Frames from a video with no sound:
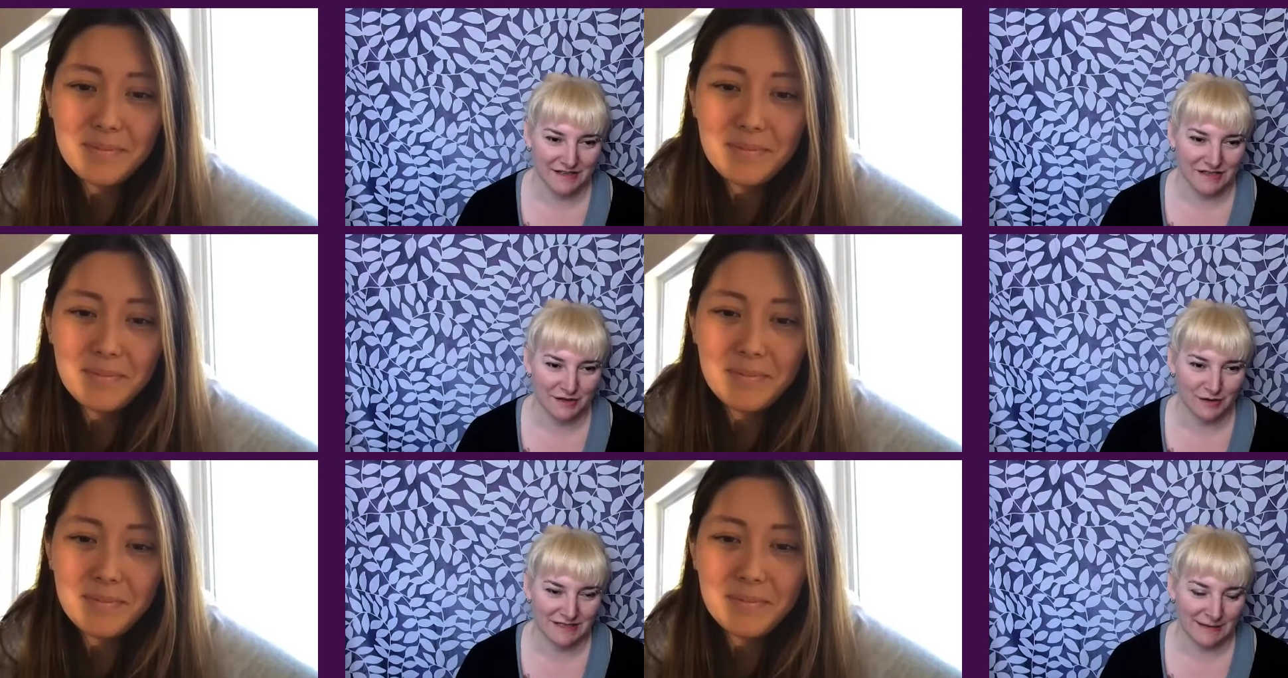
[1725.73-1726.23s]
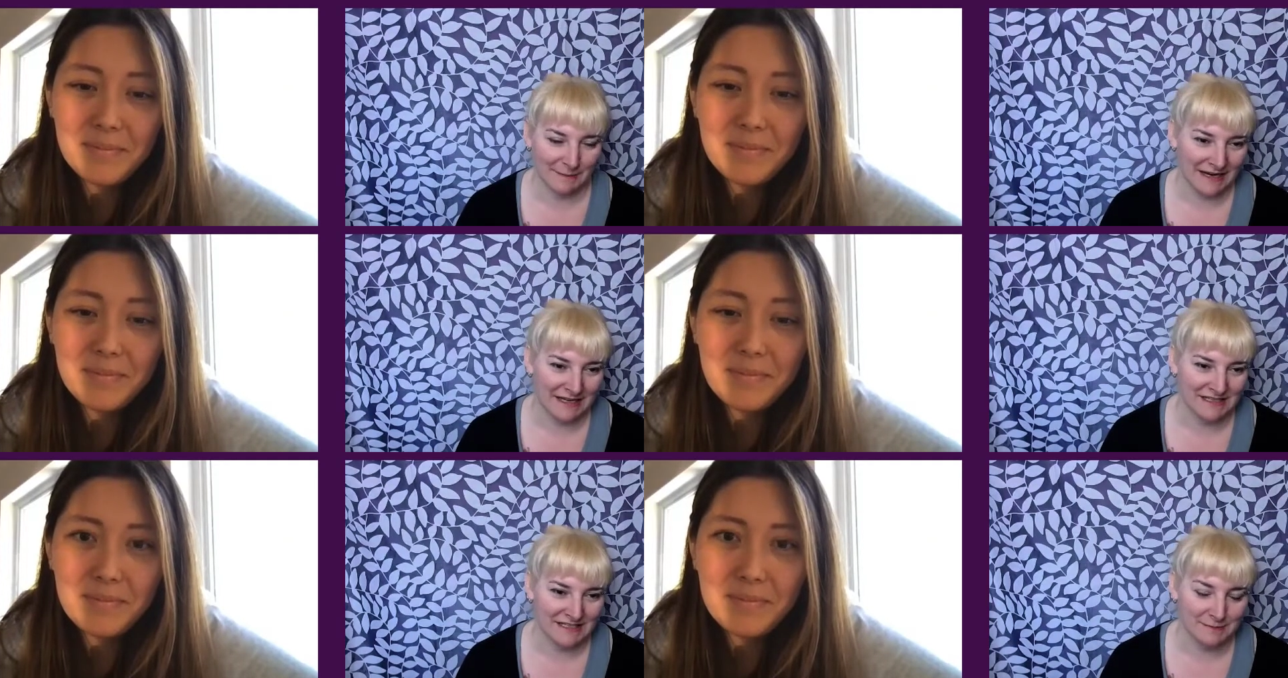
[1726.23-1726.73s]
Speaker 1: And she goes, Am I
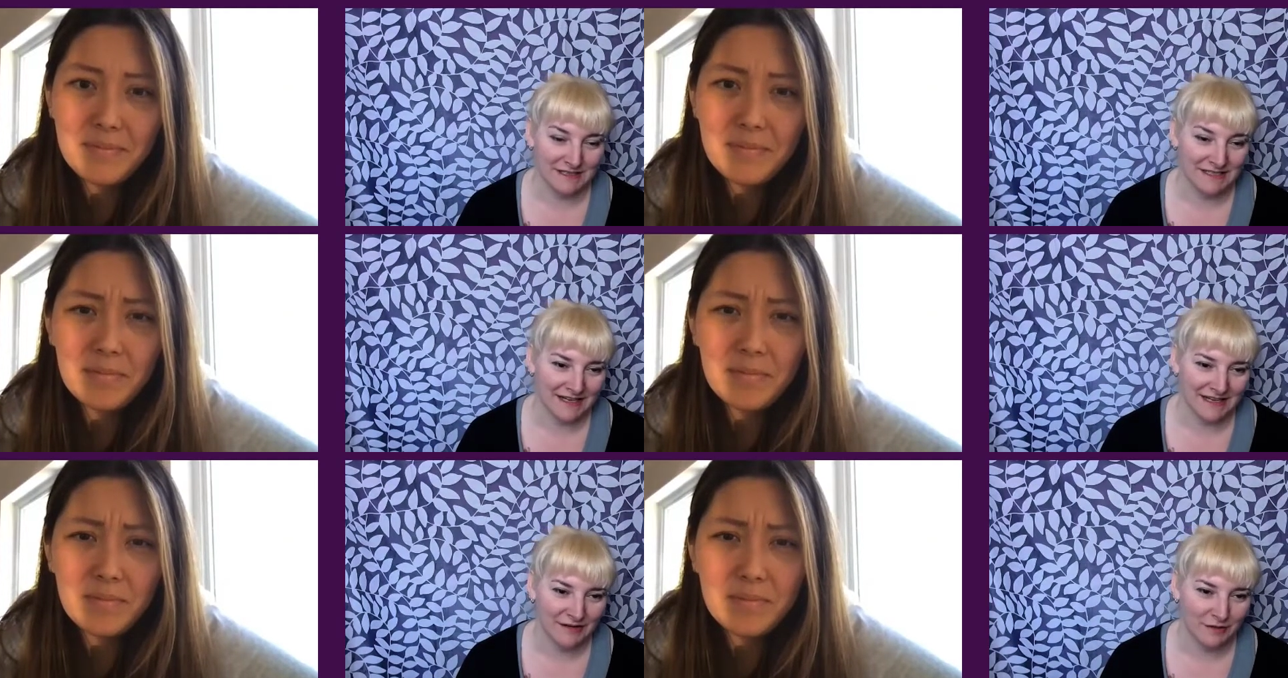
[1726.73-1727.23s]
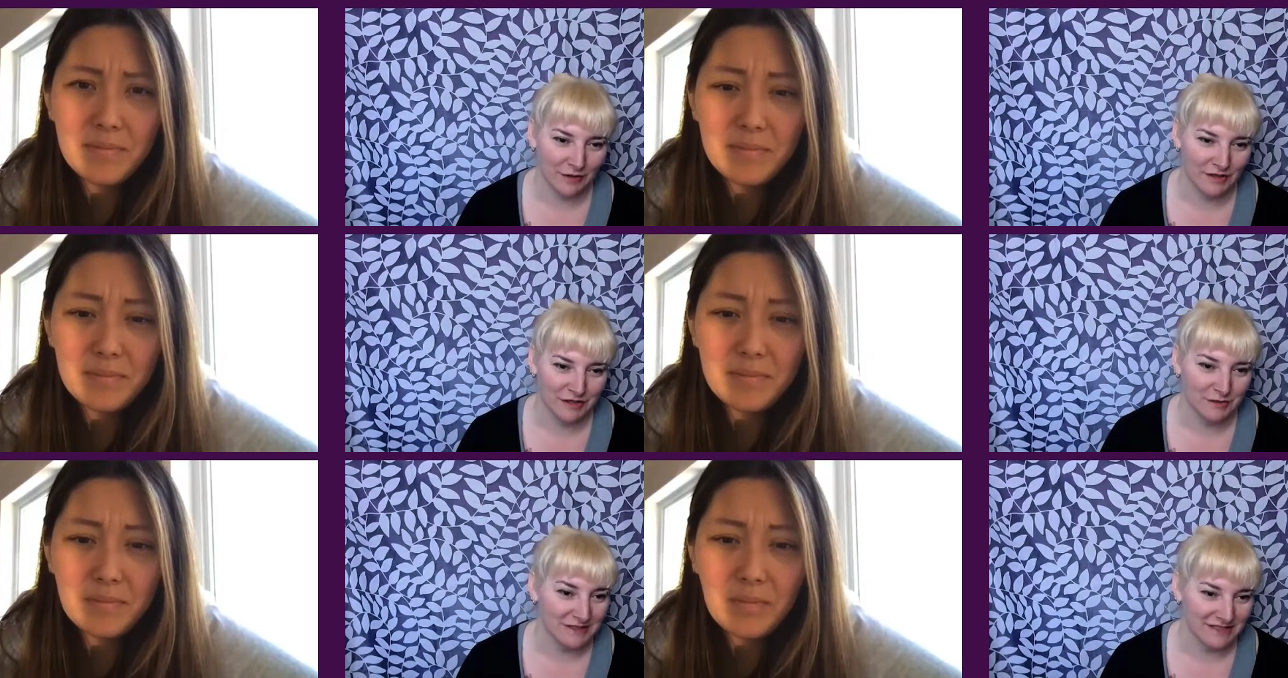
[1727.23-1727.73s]
intimidating or are
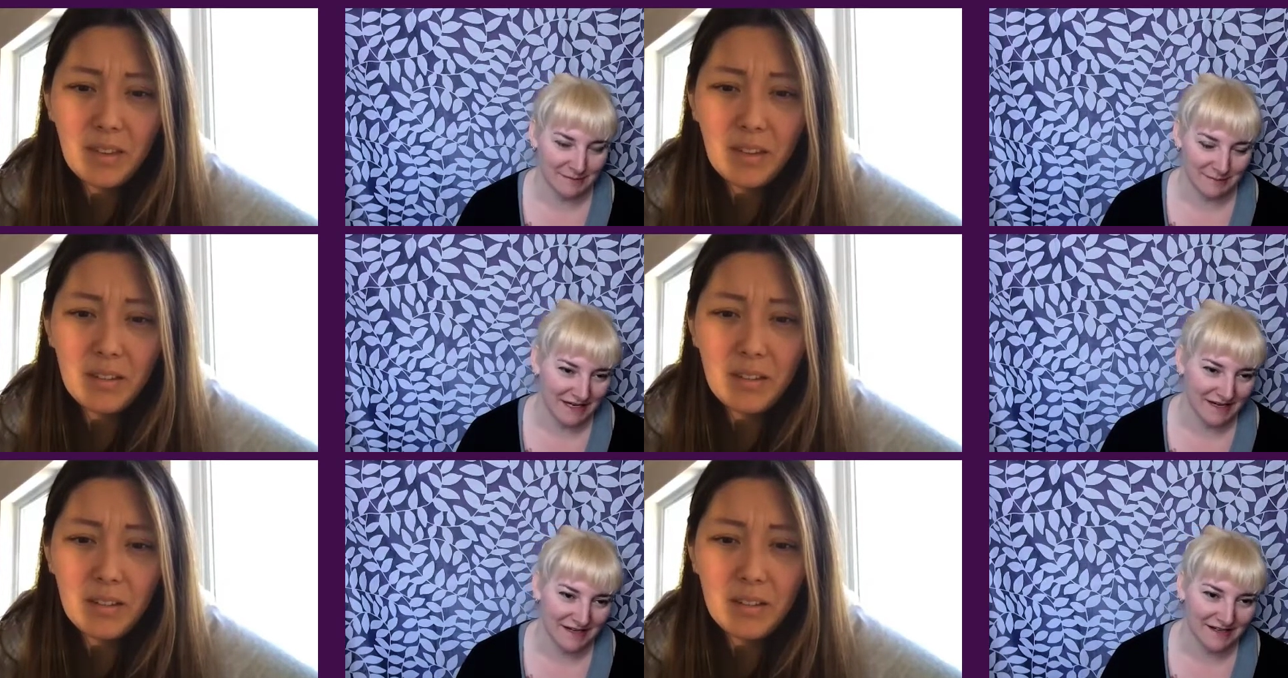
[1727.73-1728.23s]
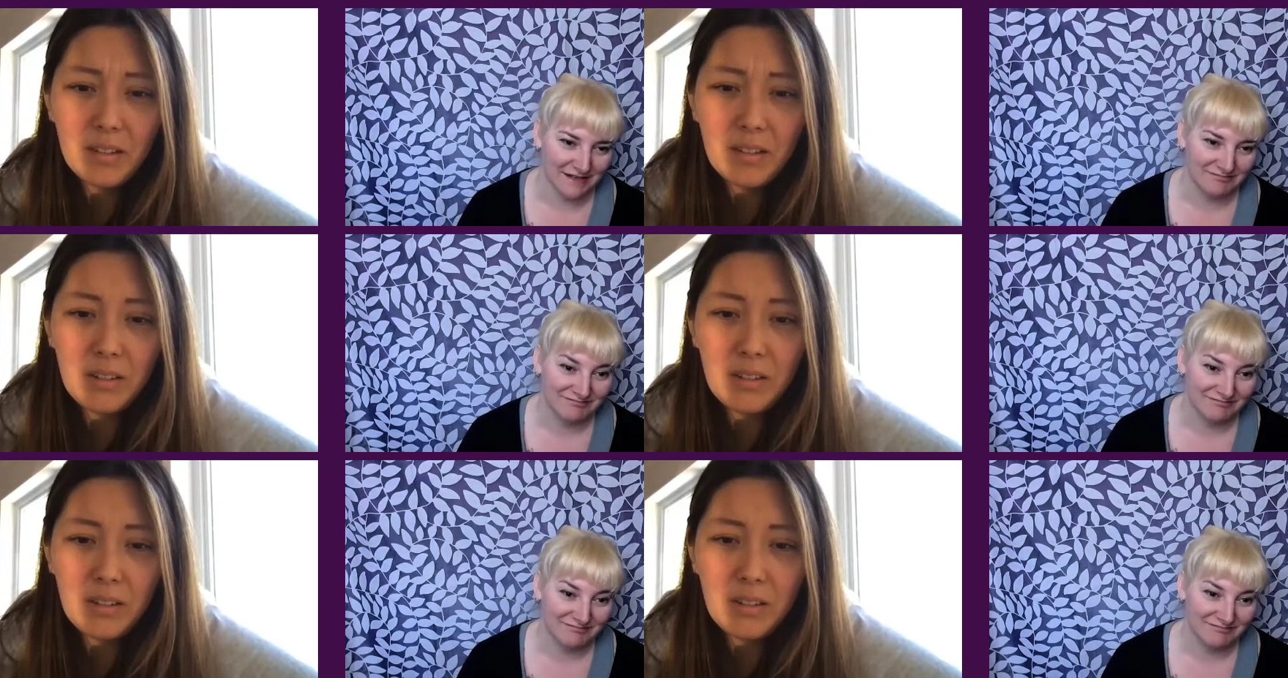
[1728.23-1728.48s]
you intimidated?